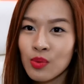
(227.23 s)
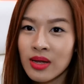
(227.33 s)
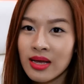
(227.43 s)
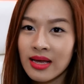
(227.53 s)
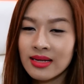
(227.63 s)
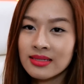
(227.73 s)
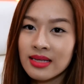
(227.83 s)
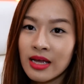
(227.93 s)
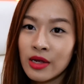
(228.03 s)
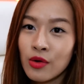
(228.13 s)
one is
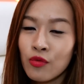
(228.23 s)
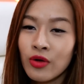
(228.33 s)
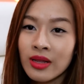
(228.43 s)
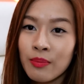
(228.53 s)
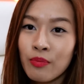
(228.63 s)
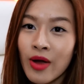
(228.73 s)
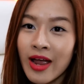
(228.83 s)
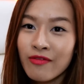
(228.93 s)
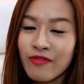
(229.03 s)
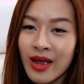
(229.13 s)
in a really
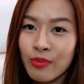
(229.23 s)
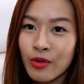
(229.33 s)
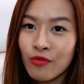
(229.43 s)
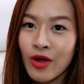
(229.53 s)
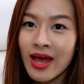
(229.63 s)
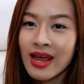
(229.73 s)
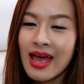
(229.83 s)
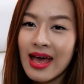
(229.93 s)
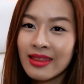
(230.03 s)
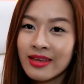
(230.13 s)
bright, vibrant red,
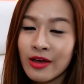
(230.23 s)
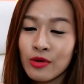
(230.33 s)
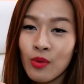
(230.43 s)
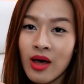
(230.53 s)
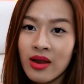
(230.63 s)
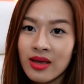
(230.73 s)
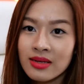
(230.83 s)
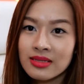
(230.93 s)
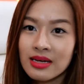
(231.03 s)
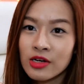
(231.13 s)
and the other one
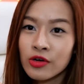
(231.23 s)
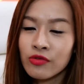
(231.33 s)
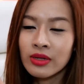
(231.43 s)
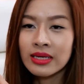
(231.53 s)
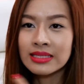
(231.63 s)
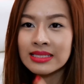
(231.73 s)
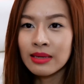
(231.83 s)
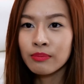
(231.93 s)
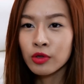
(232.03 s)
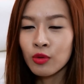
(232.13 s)
is a really
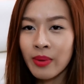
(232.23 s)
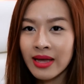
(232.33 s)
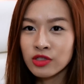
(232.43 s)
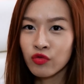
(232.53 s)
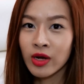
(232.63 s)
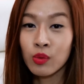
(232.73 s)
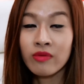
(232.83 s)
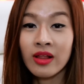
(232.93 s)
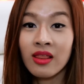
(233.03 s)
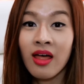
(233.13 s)
deep blue base red
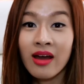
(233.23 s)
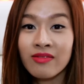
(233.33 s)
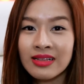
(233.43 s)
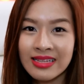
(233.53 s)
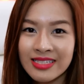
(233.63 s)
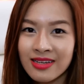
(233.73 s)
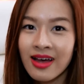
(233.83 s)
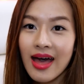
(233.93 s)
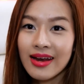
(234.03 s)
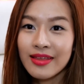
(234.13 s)
with a lot of glitter.
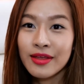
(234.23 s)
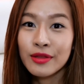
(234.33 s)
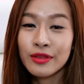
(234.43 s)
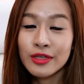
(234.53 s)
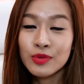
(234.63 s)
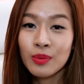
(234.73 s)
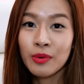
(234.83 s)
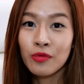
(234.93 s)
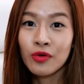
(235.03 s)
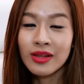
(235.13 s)
And I think this would
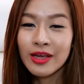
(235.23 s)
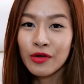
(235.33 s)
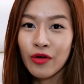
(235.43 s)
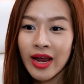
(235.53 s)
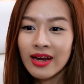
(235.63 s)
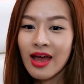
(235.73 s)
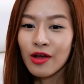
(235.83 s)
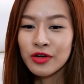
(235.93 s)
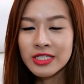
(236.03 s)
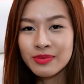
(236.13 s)
be really great
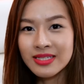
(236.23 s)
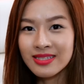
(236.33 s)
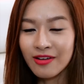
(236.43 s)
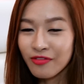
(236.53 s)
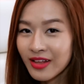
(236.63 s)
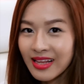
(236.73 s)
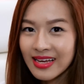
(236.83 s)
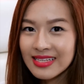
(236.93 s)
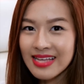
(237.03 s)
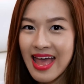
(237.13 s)
Christmas stock
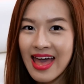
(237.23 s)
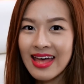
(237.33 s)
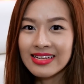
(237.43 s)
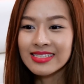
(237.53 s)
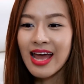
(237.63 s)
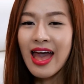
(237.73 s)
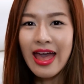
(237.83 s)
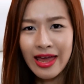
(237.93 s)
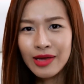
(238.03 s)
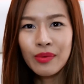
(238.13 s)
fillings, and
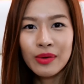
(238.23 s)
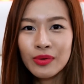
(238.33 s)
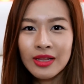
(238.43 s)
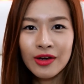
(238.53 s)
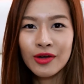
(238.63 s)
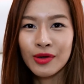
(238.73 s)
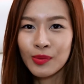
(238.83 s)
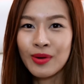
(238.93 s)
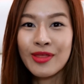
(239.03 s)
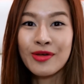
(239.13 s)
anyone would look
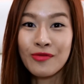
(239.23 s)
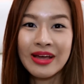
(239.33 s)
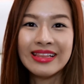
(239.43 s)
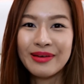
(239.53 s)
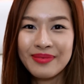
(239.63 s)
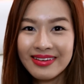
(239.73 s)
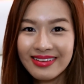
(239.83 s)
good with a red lip.